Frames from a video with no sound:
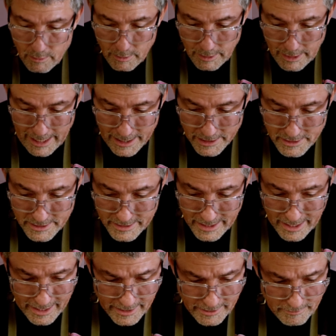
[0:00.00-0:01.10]
Last
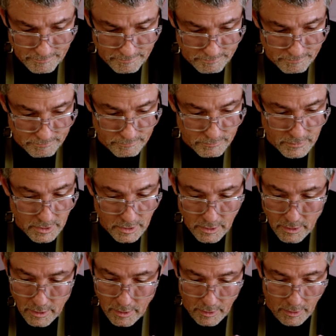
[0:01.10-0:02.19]
side.
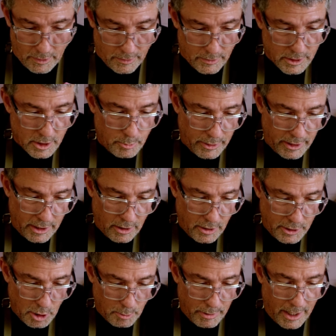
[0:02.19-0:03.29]
Depending on
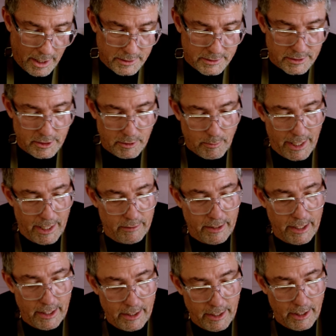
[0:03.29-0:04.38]
your box, you might
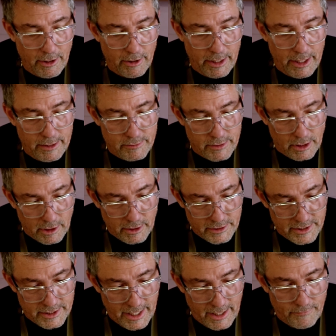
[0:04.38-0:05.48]
hit here and it's a little
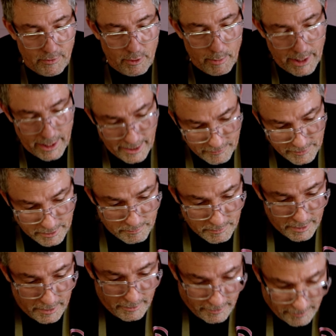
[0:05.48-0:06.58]
stiff. You might have to
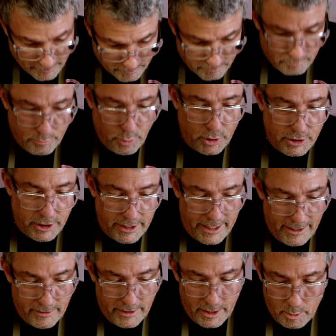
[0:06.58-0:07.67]
push it
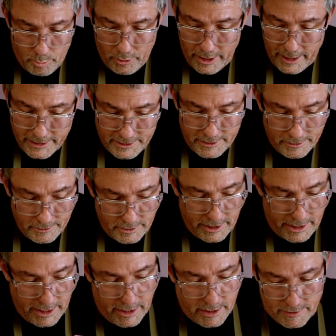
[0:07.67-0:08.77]
down into place to
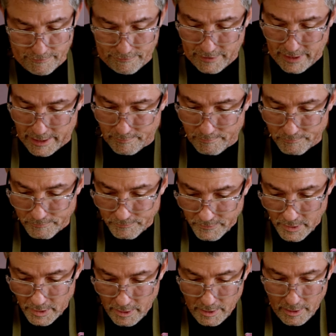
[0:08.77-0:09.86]
get it to fit.
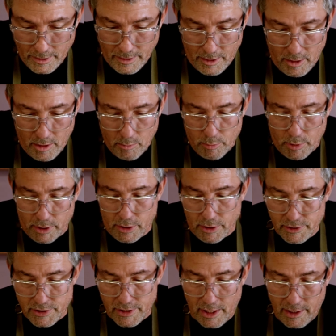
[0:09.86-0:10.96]
But a
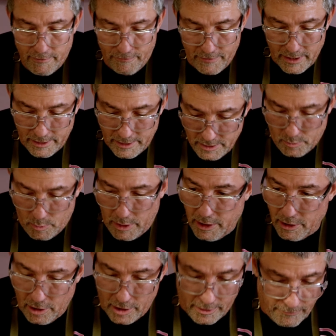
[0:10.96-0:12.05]
good snug fit is what
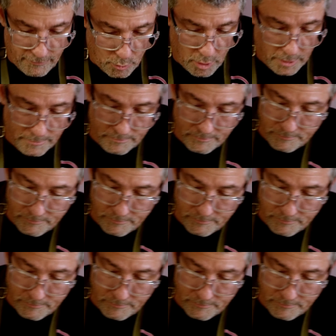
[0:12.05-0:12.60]
you're looking for.